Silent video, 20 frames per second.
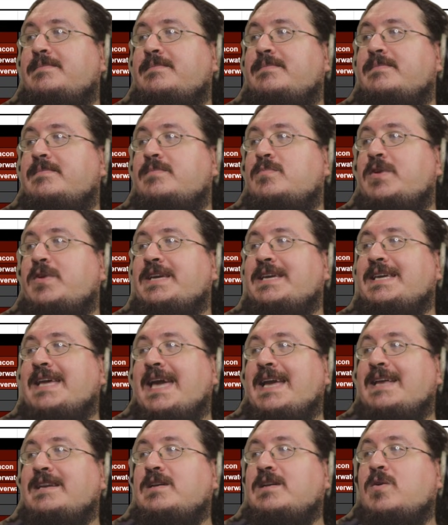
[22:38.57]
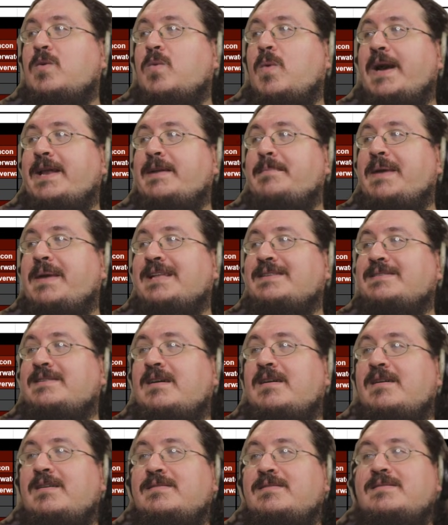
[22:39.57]
we gain quite a bit
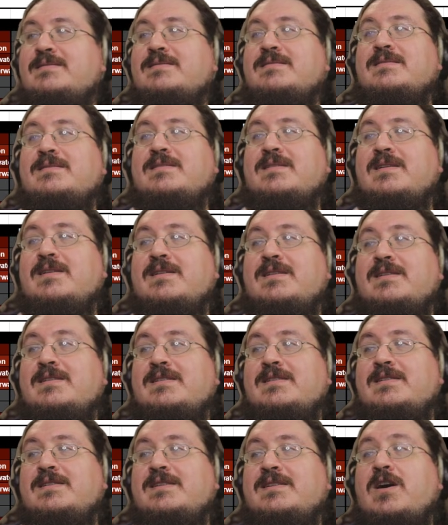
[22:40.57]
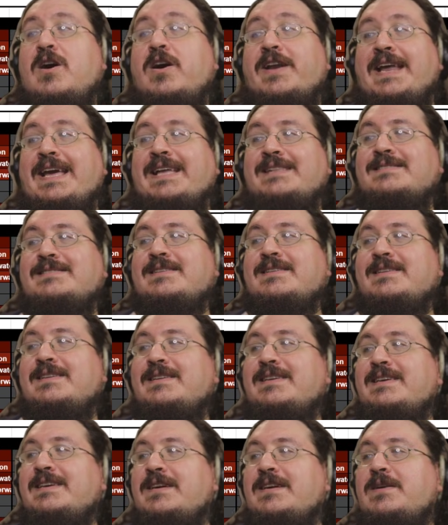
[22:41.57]
on it
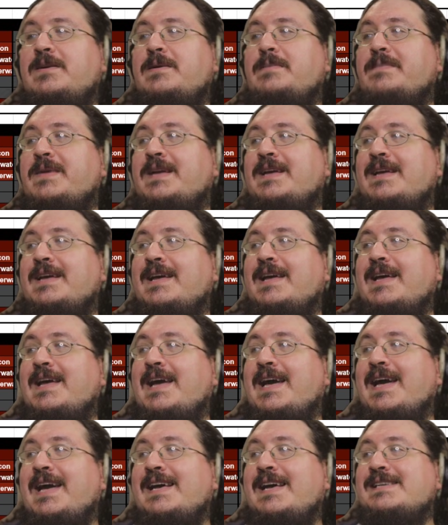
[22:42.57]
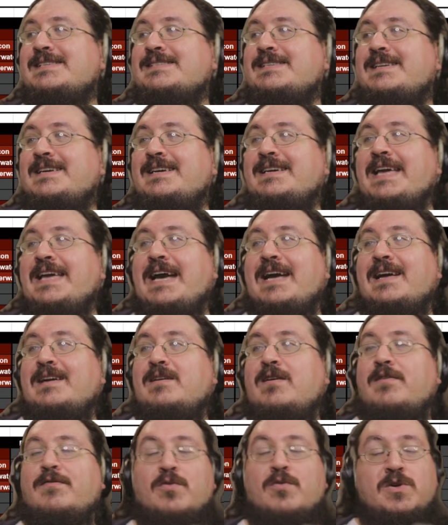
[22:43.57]
here, as yeah,
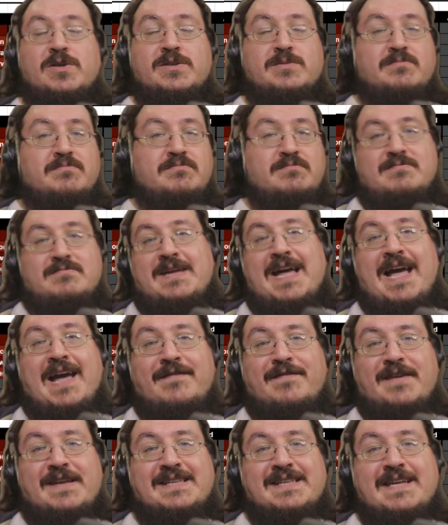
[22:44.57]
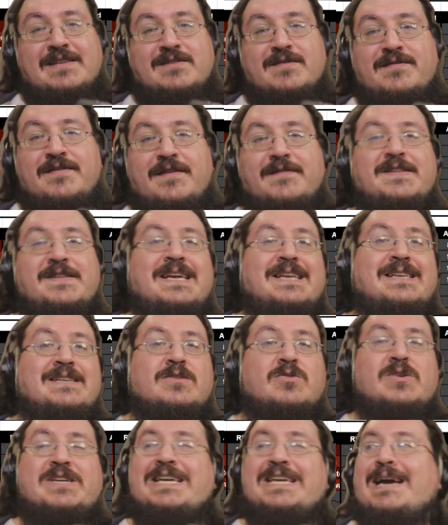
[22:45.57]
of course, halving that to 15
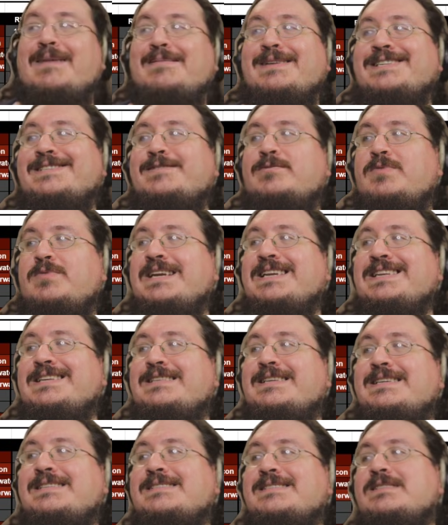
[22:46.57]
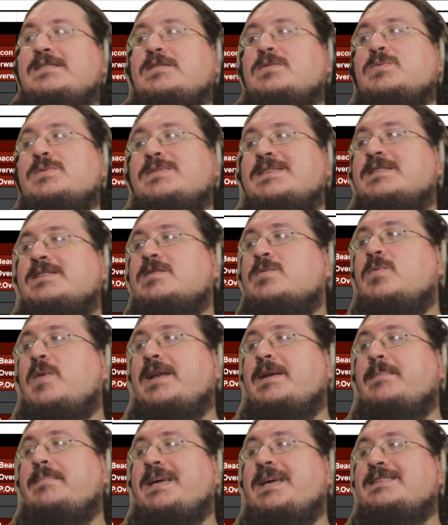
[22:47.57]
crit damage really does lose us
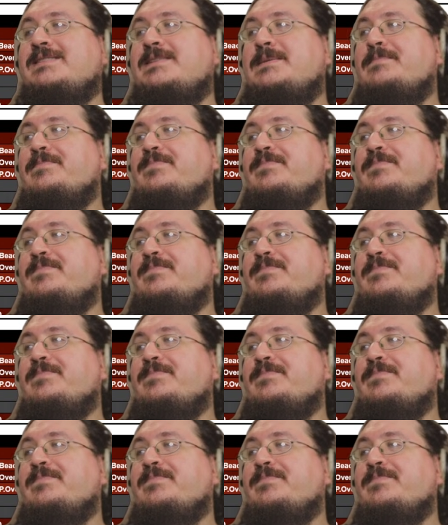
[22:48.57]
quite a bit.